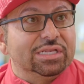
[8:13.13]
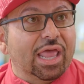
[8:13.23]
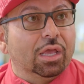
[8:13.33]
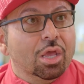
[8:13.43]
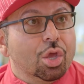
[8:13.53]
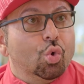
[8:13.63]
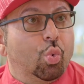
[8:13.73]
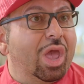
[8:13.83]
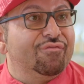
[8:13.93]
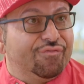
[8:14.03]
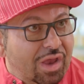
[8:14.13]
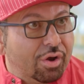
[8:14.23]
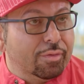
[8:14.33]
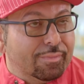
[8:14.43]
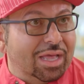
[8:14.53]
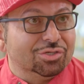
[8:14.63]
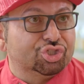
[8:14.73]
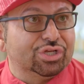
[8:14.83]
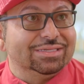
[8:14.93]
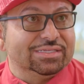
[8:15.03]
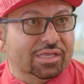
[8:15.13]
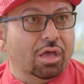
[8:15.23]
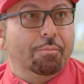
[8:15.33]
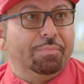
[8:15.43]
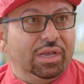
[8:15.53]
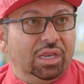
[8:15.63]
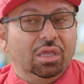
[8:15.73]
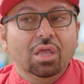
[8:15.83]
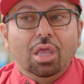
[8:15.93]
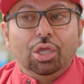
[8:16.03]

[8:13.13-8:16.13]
Like, we're very much, as a company,